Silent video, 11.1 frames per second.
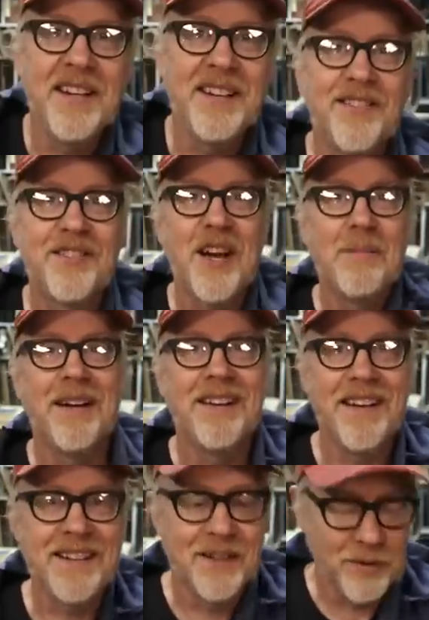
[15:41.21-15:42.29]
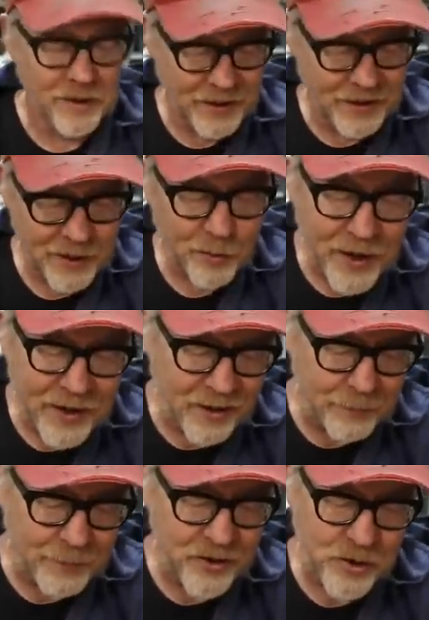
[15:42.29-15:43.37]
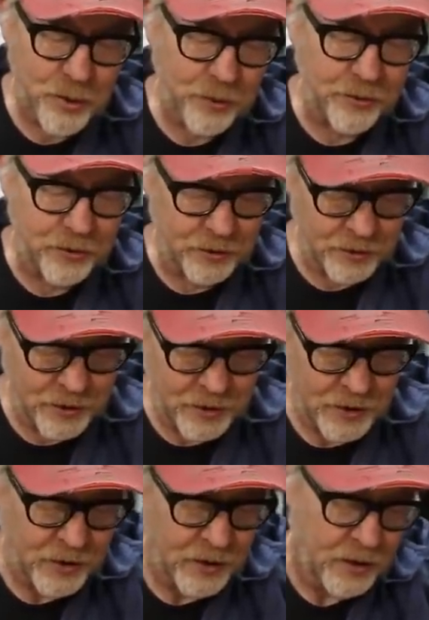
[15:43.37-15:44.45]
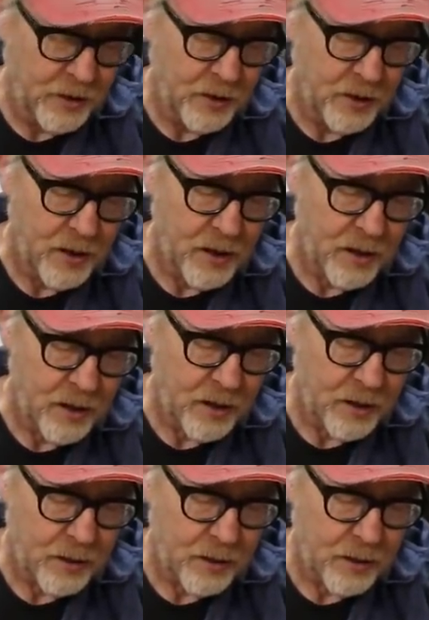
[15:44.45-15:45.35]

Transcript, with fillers: in the shop, I like a I like a rag on my shoulder. Uh,